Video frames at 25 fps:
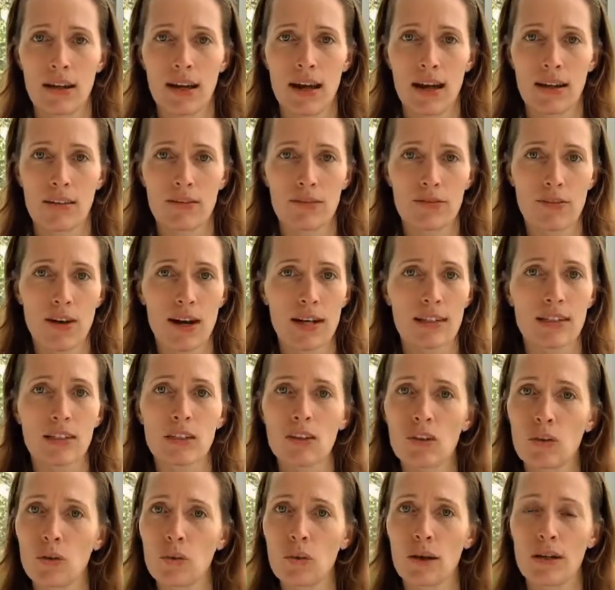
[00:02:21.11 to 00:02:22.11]
and
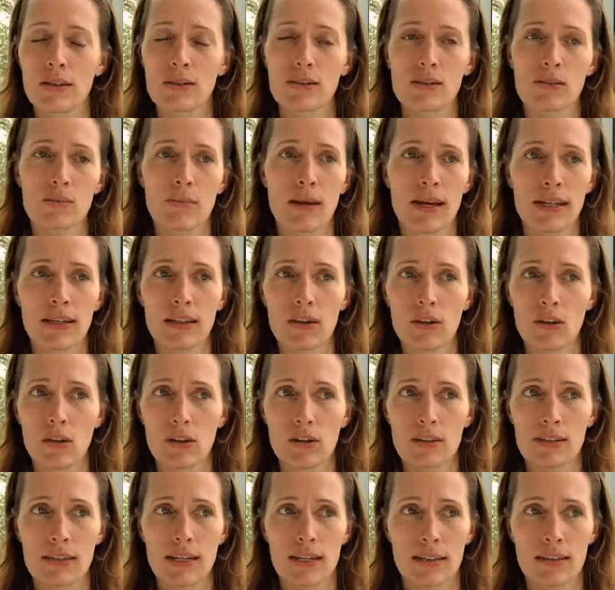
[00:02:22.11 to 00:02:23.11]
finding new ones, making
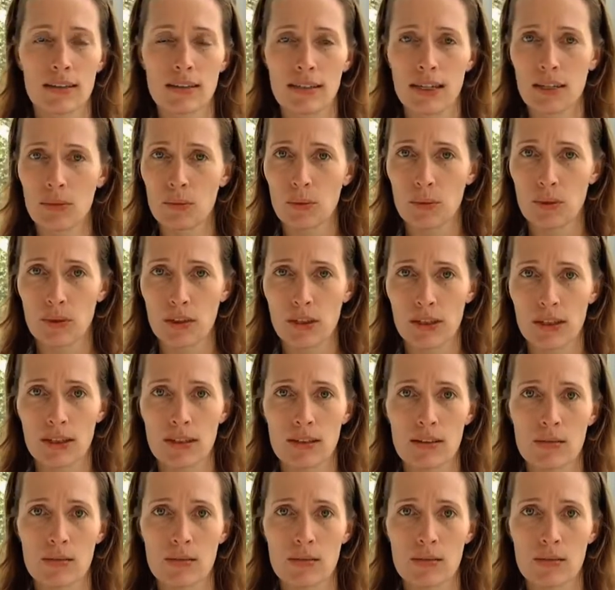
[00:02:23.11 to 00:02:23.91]
contacts, networking.